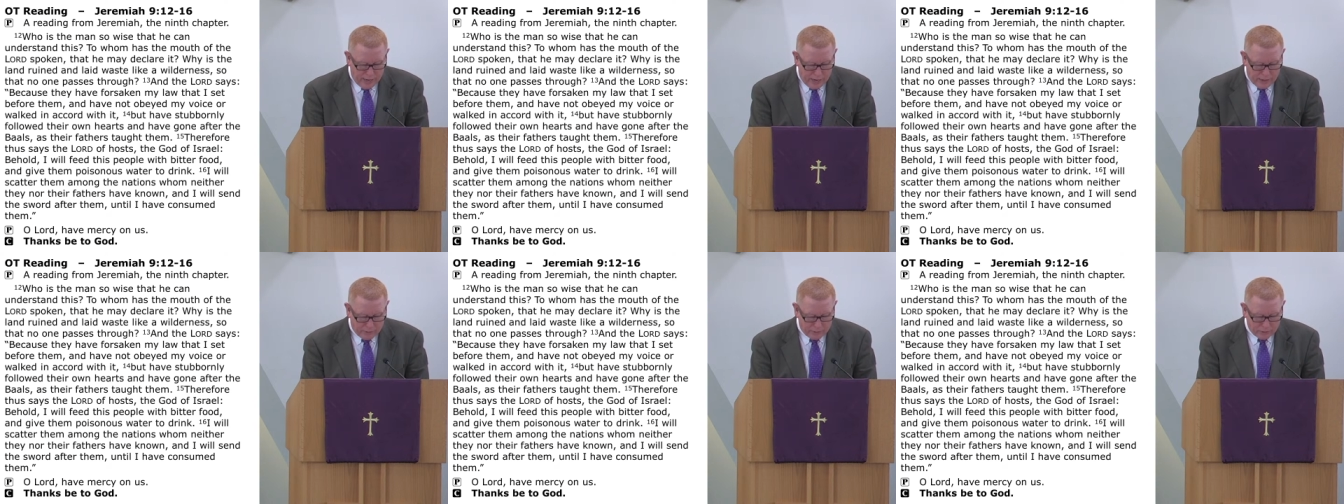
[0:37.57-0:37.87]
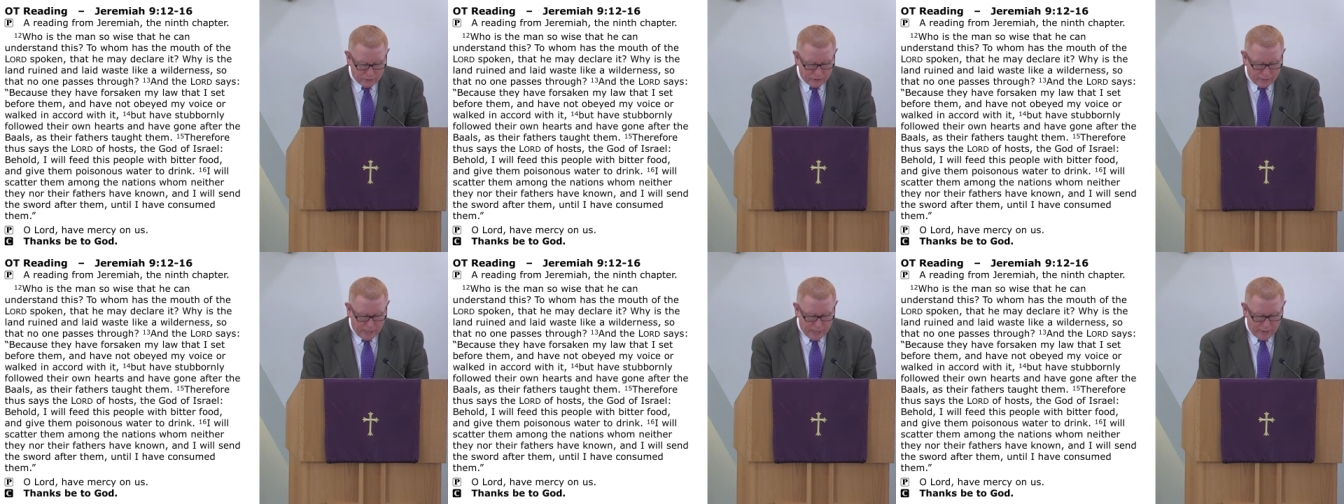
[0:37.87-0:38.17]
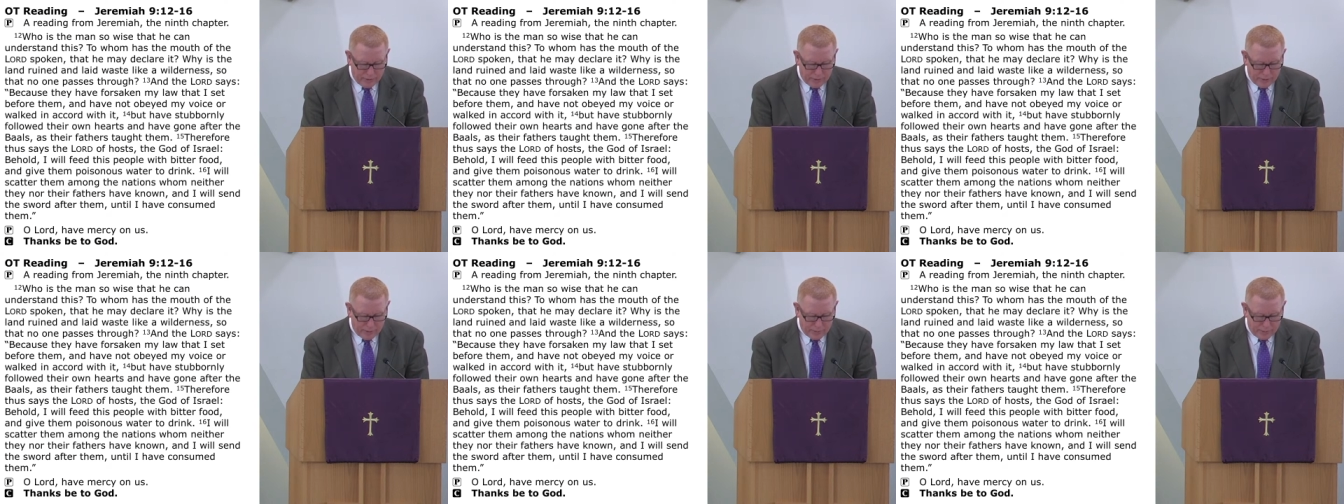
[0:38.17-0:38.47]
I will
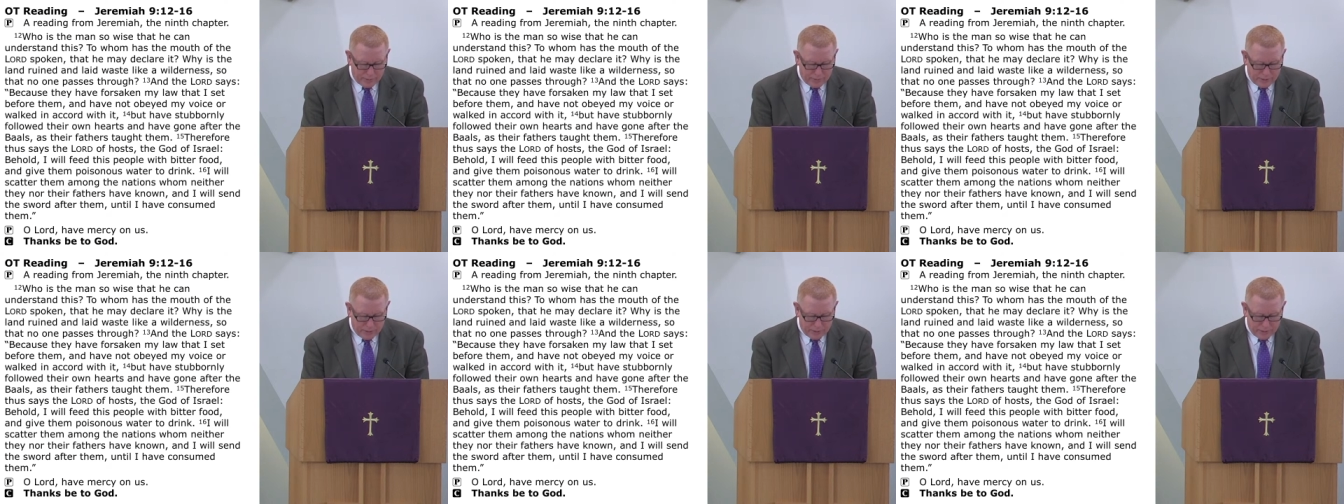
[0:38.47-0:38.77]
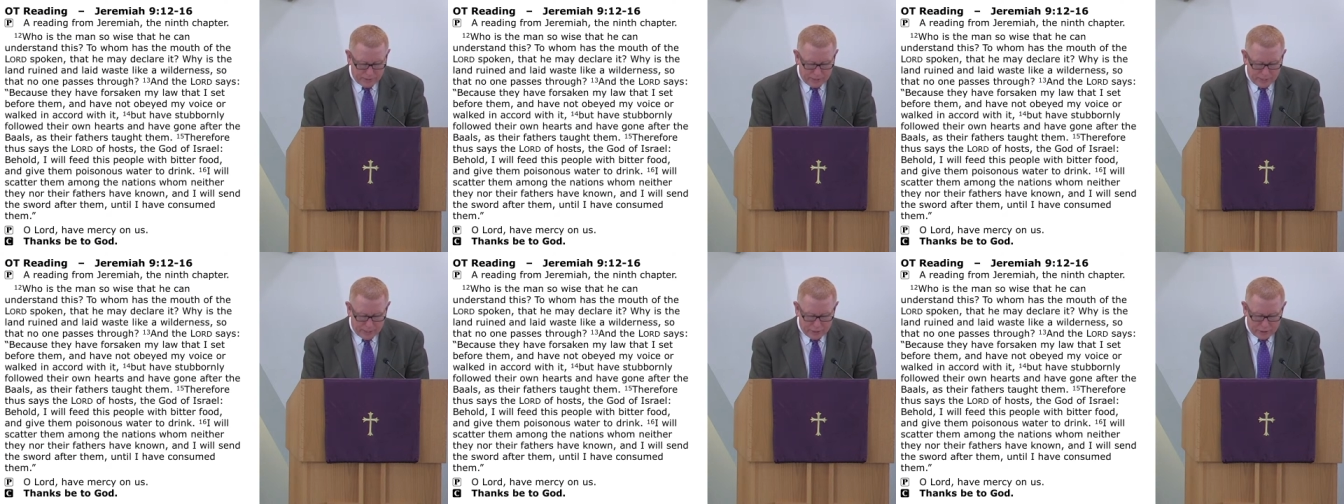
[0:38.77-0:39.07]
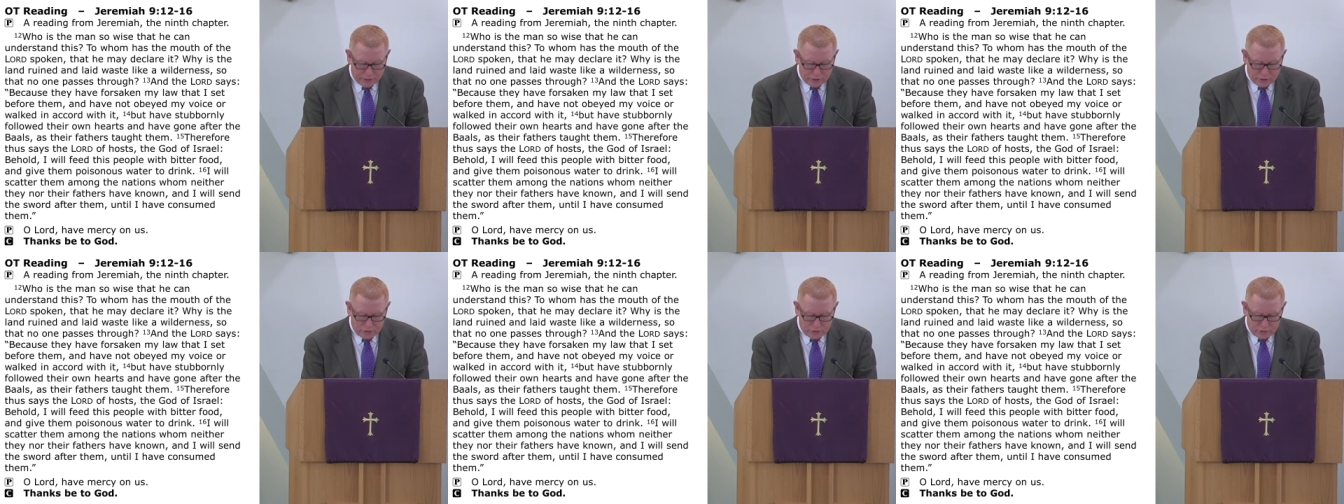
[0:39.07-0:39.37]
scatter them among the
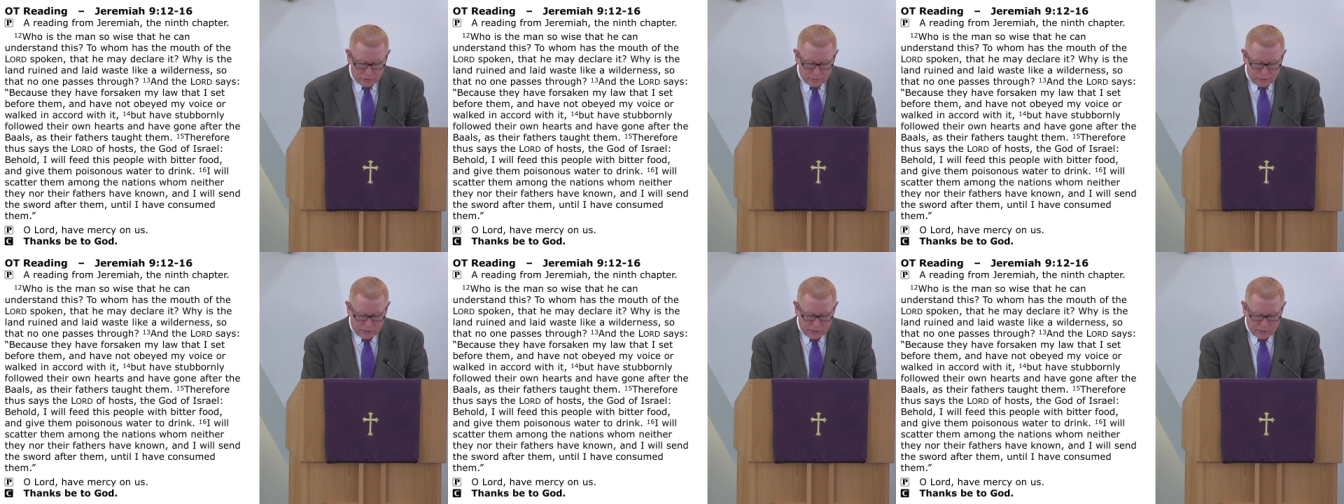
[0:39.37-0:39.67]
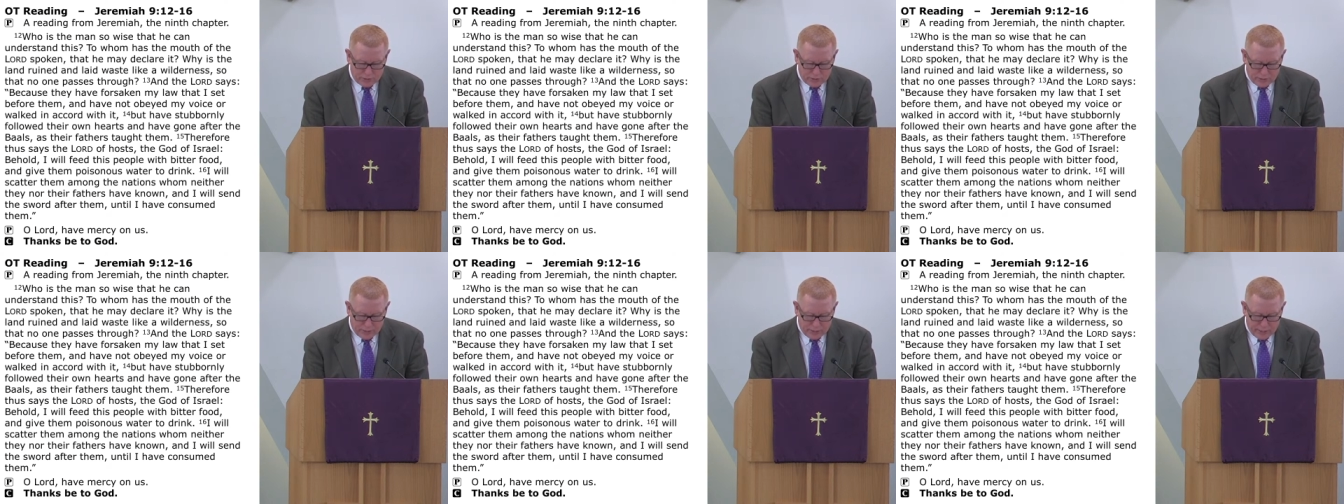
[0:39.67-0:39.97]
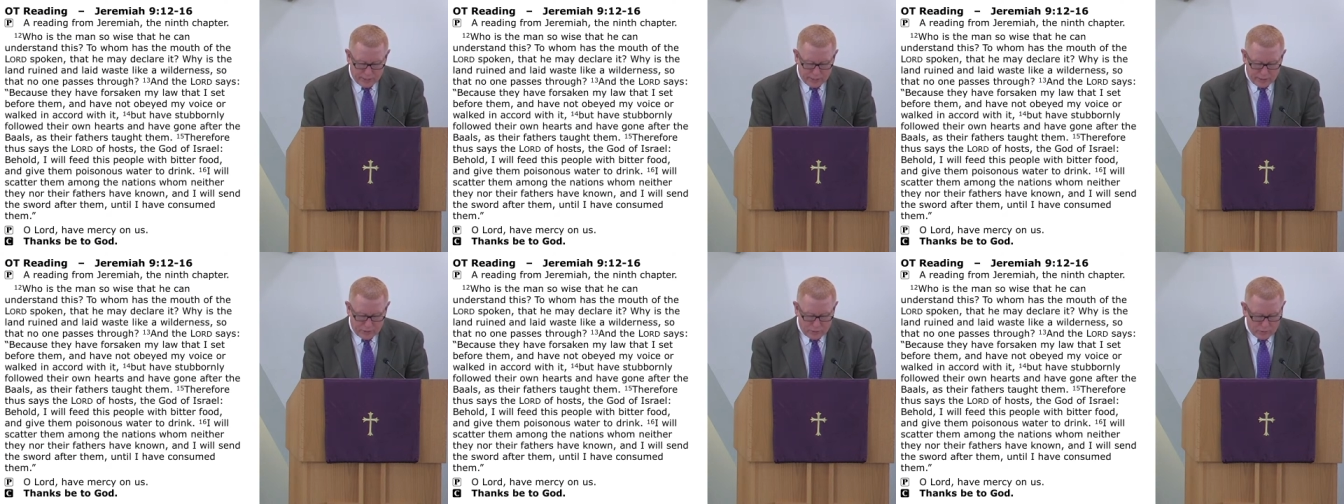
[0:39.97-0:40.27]
nations whom neither
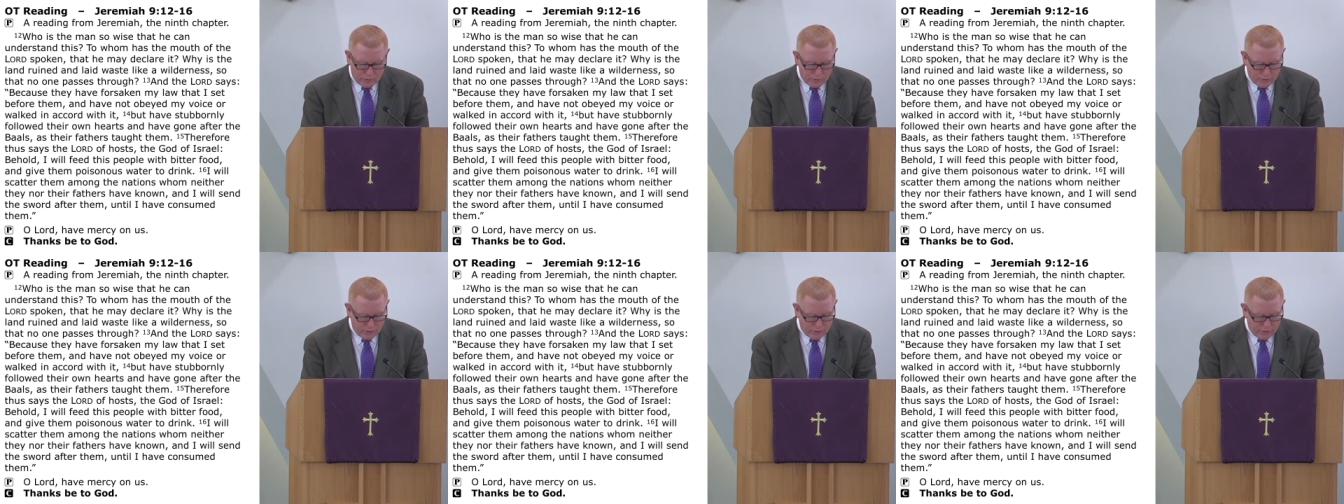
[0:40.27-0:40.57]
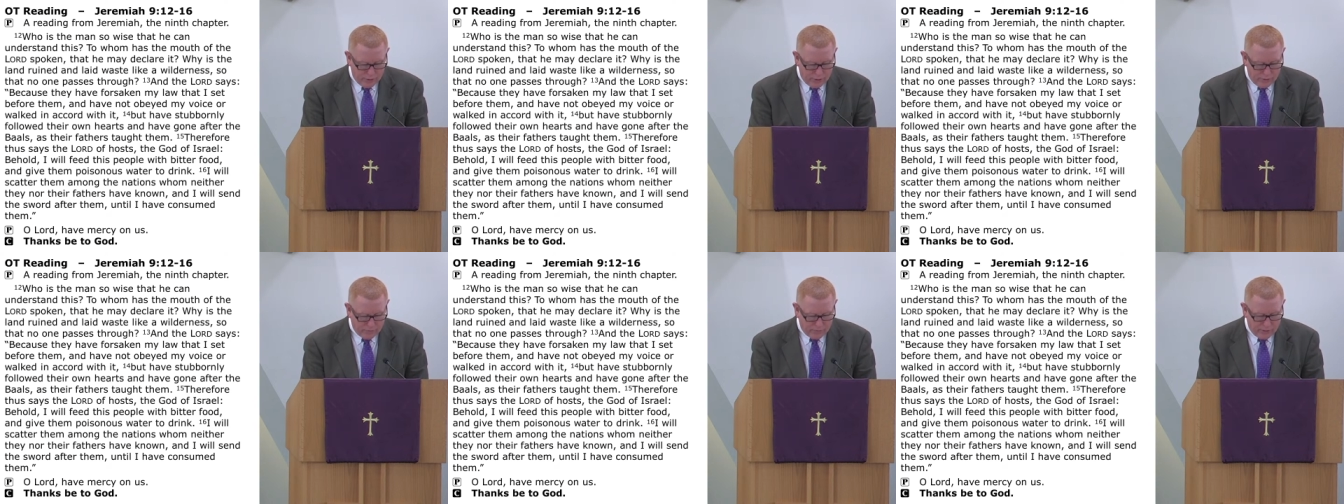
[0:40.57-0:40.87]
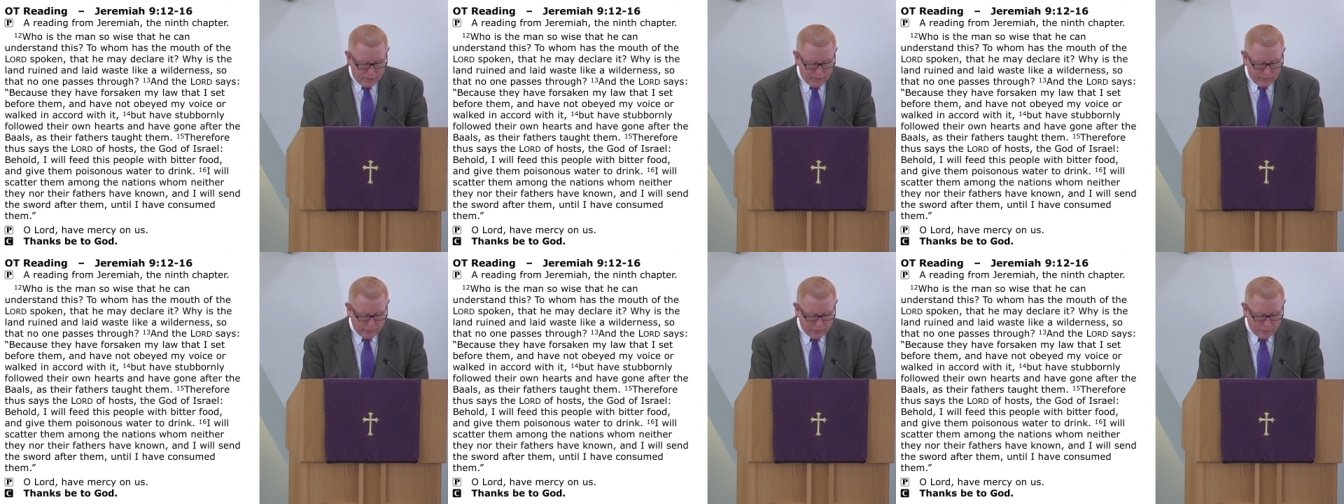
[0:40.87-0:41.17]
they nor their
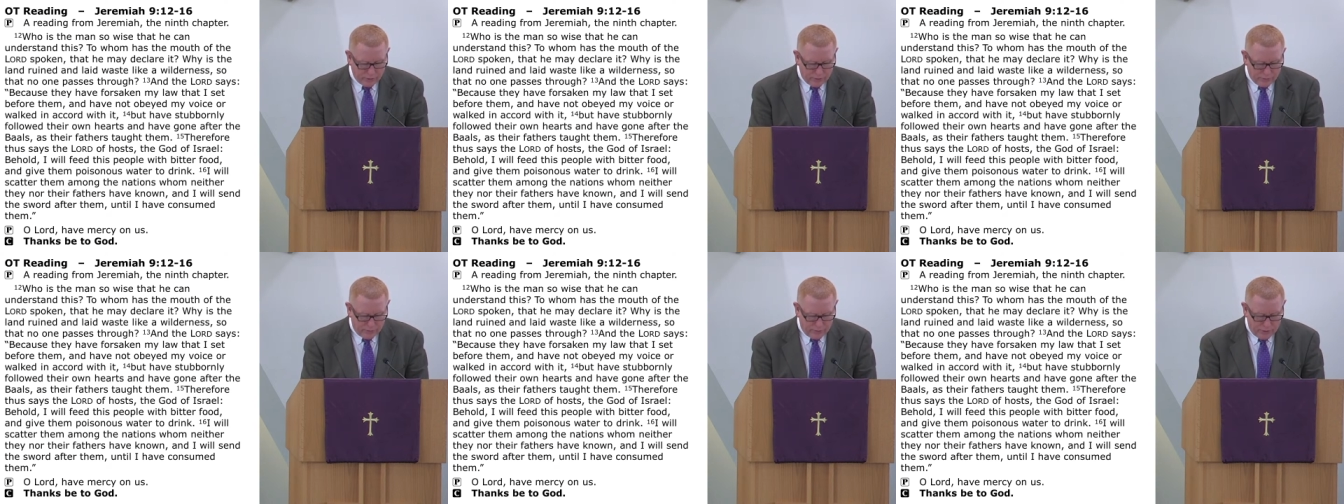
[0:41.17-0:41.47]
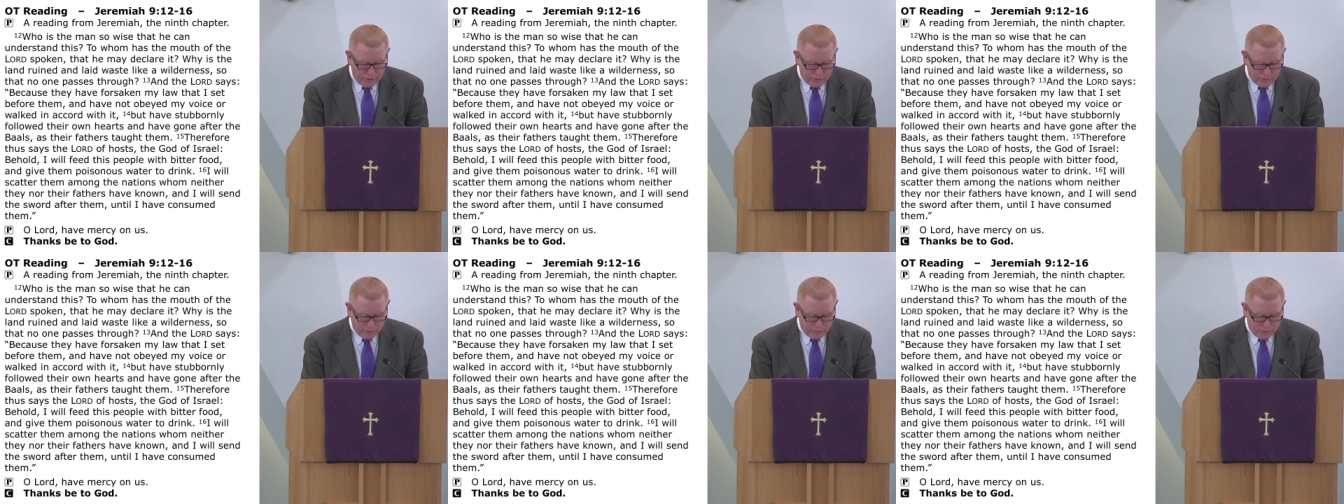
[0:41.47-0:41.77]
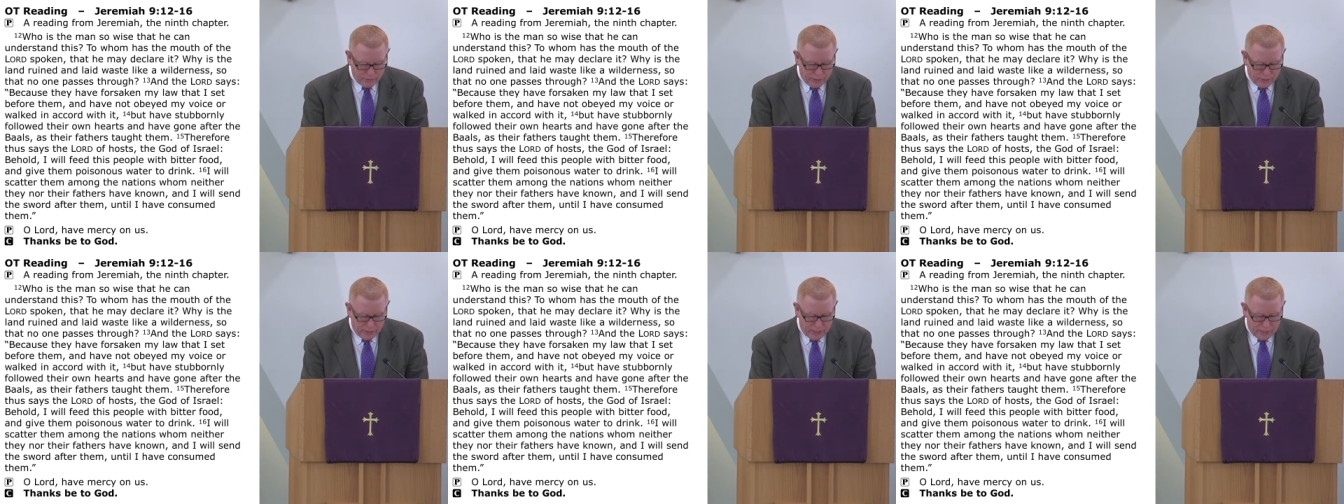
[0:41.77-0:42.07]
fathers have known,